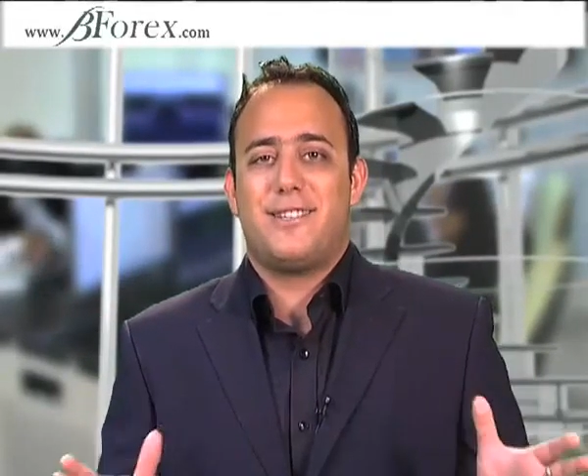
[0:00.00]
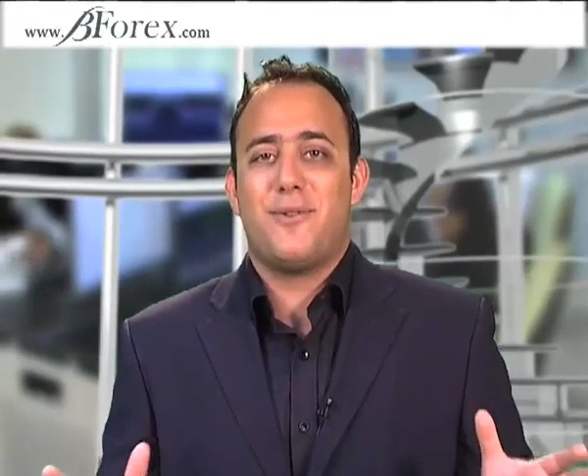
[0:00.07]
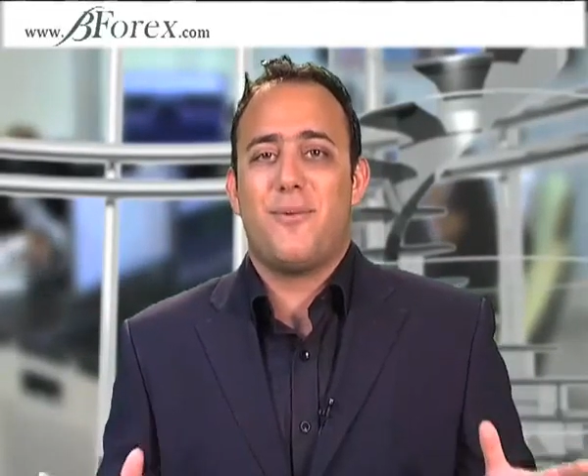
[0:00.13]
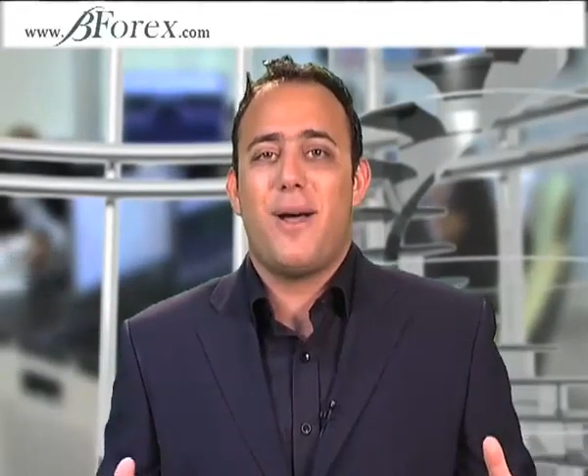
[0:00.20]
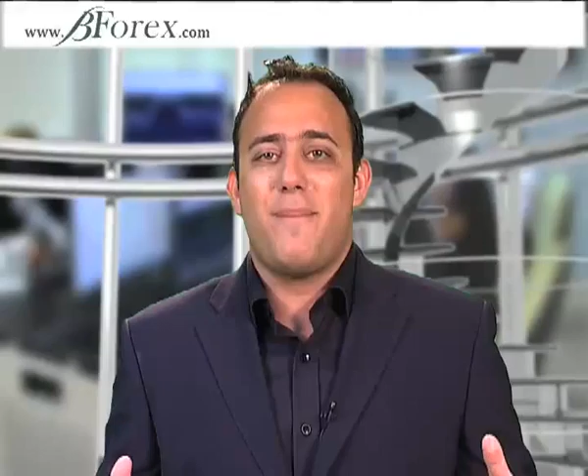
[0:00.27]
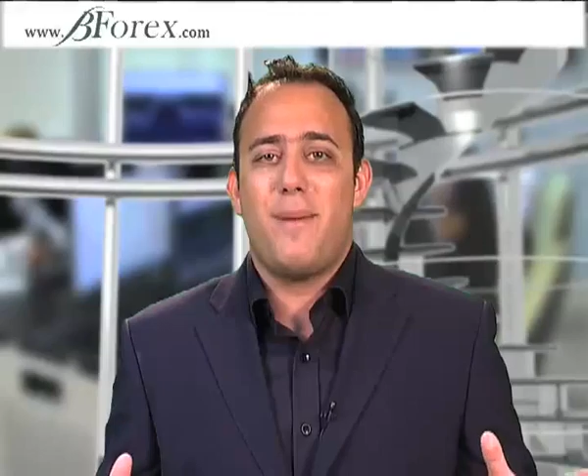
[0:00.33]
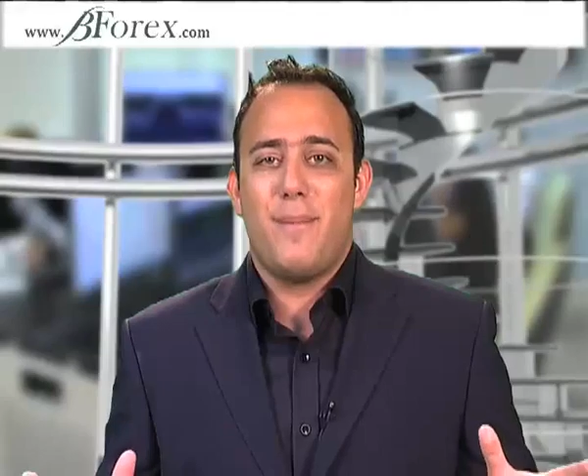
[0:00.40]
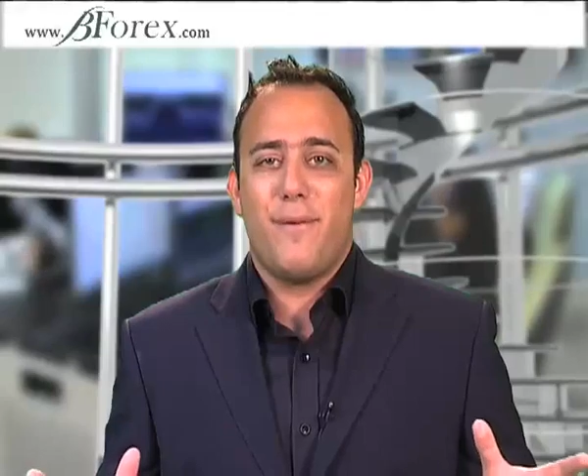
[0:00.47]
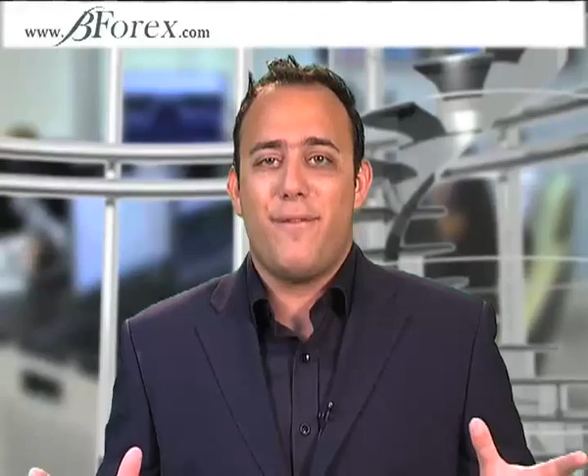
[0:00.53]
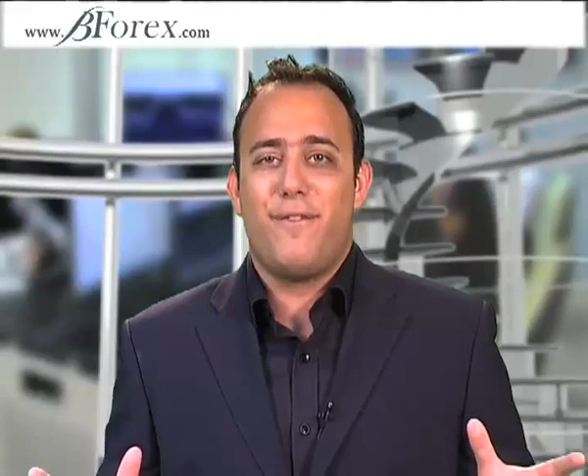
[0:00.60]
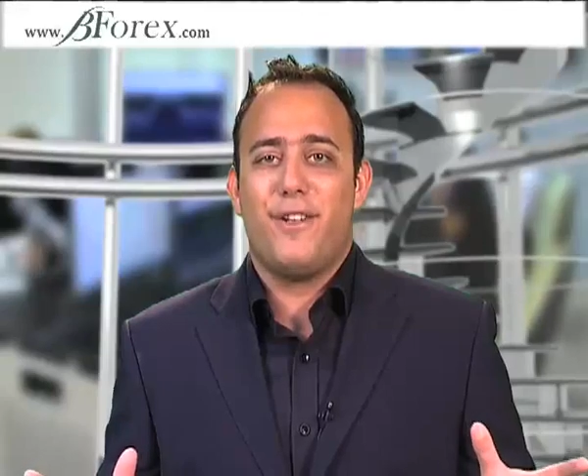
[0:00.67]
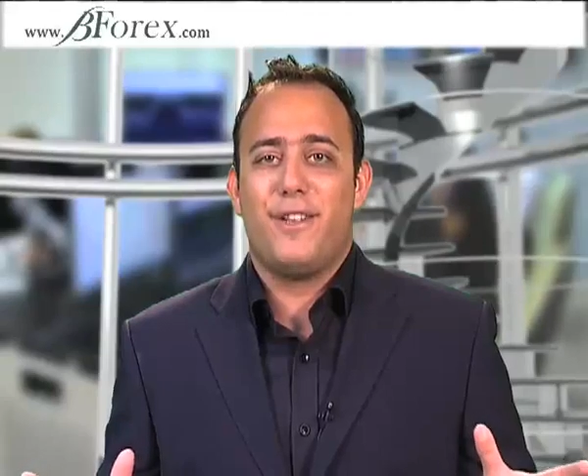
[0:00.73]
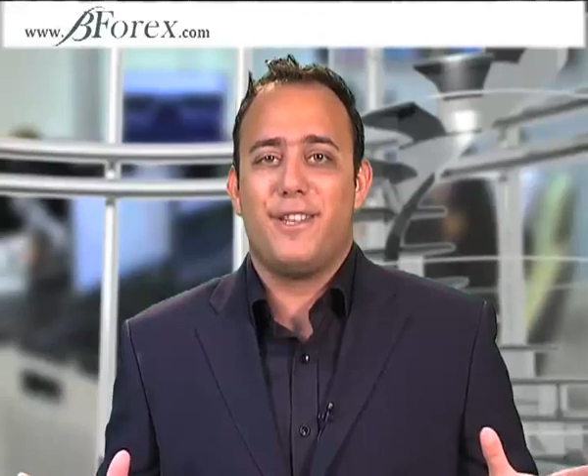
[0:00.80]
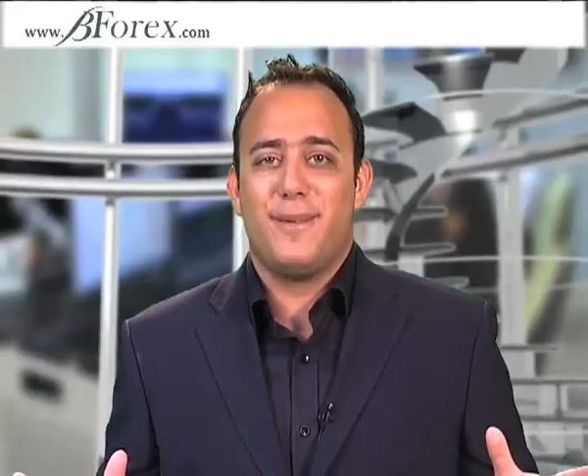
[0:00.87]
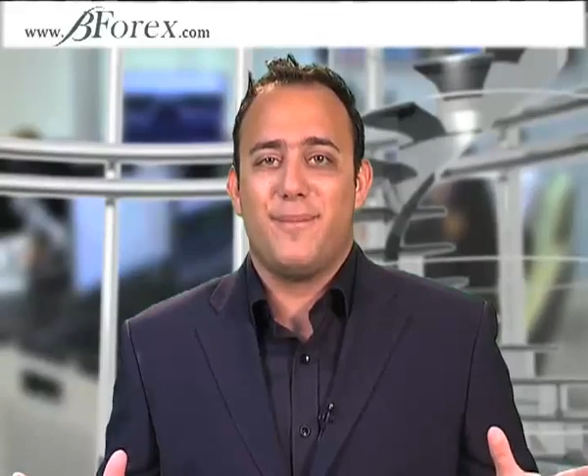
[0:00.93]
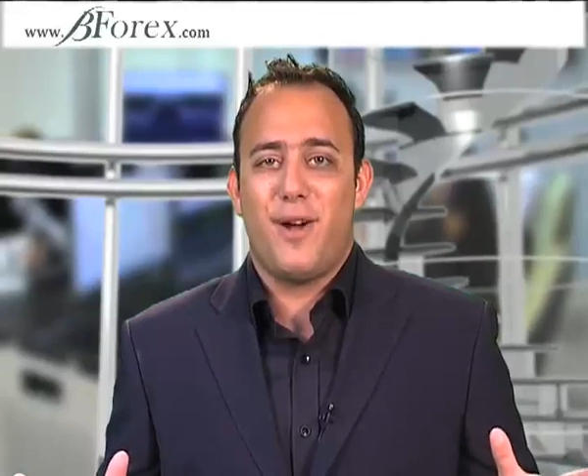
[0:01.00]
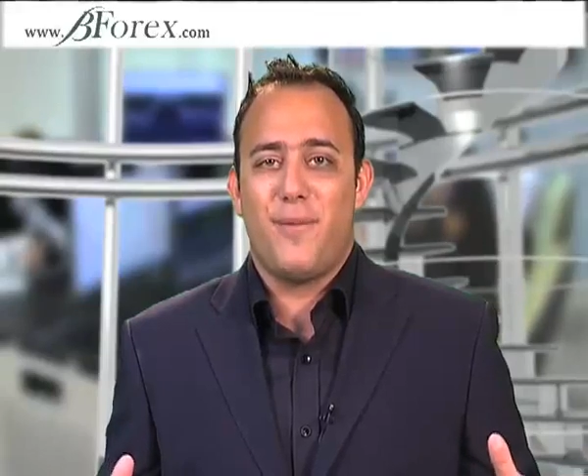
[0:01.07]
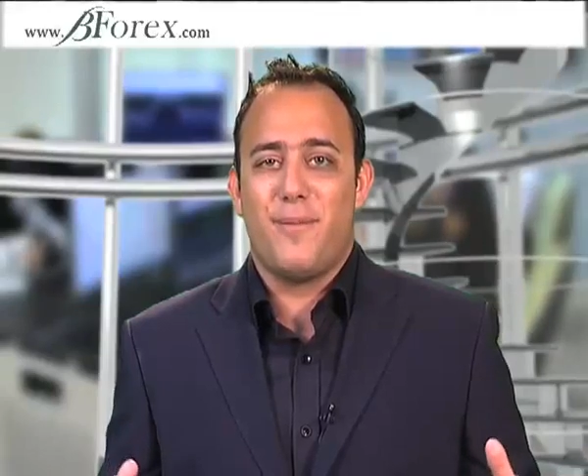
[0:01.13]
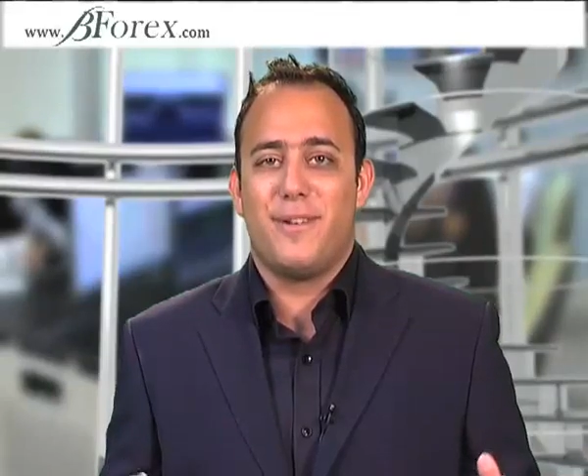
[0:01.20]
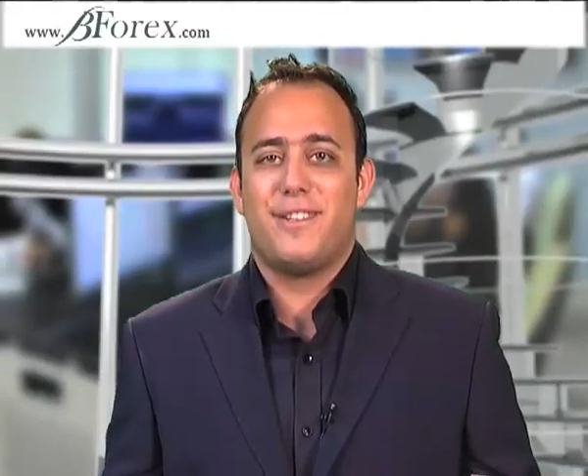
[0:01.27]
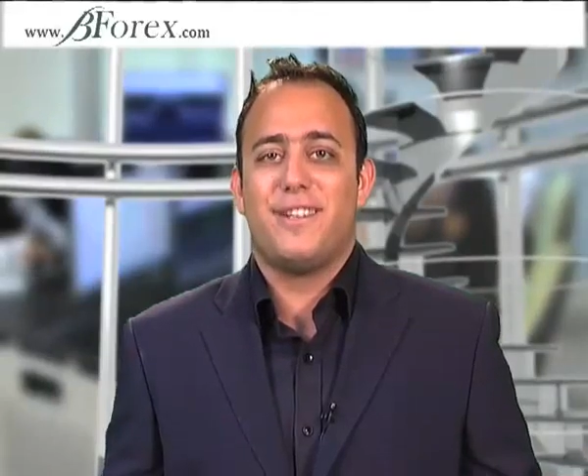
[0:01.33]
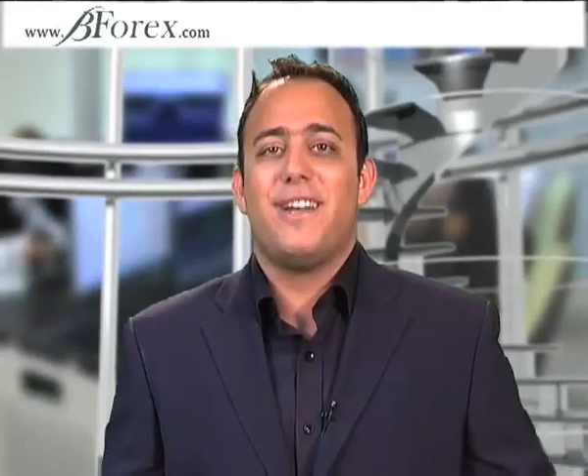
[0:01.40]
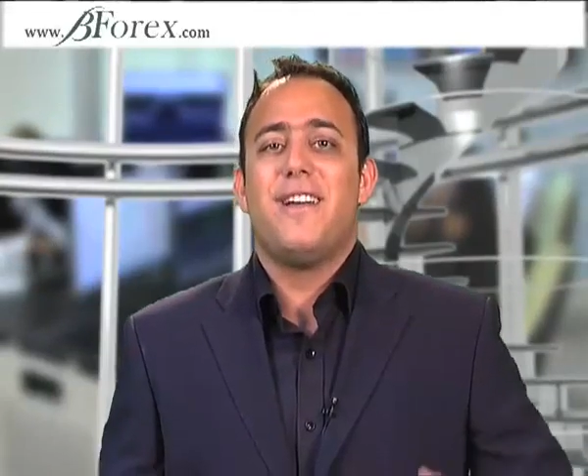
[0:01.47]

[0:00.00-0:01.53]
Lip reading: the way people feel at the moment.